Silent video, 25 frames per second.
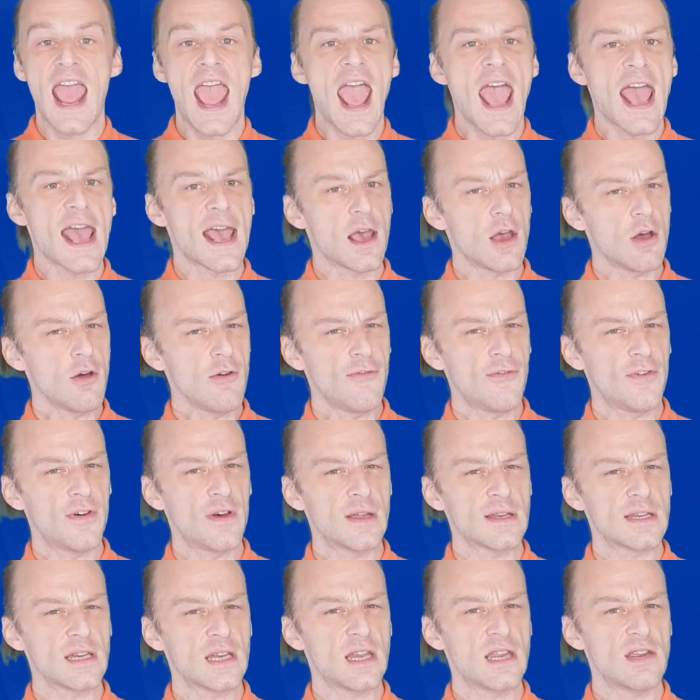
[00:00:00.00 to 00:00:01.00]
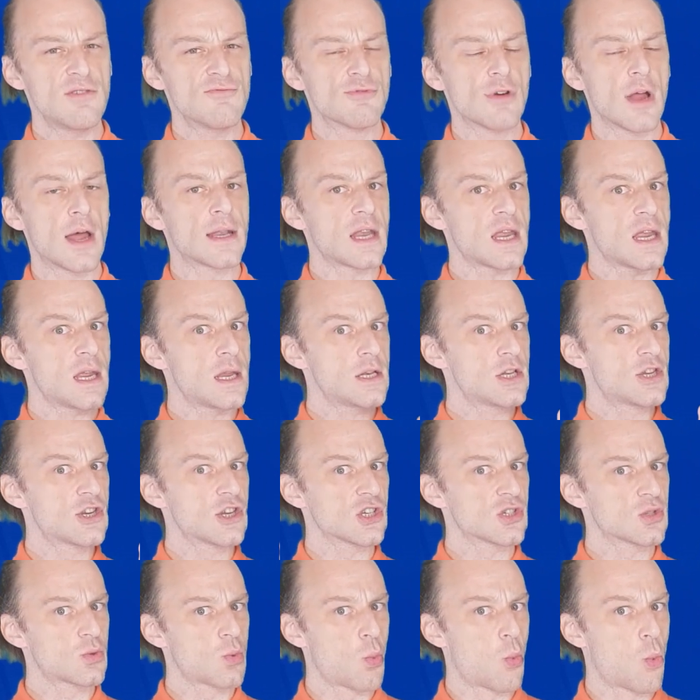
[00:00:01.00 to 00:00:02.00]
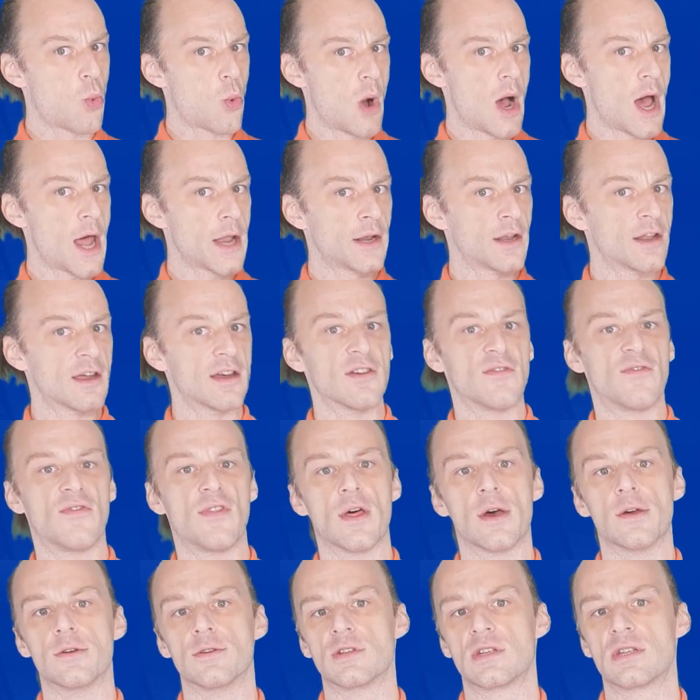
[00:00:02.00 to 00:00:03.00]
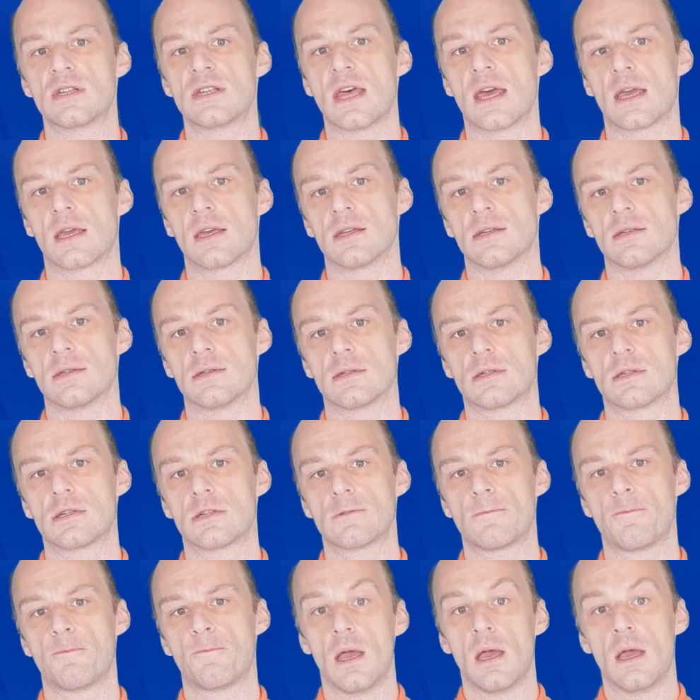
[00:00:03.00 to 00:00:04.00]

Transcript: how far did he run in just one of those seconds?